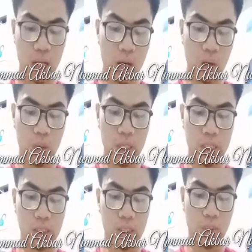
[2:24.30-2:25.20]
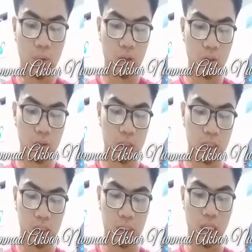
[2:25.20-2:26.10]
whereas the focus
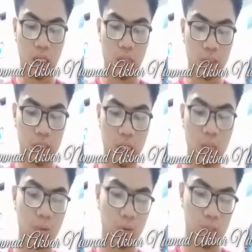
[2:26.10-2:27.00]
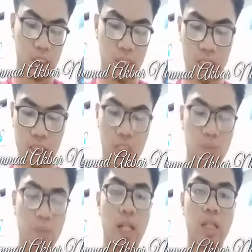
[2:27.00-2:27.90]
is the grammatical pronunciation
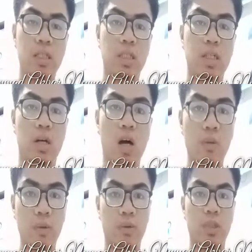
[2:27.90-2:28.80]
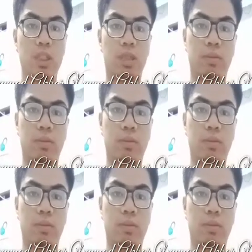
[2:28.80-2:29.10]
spelling of a word.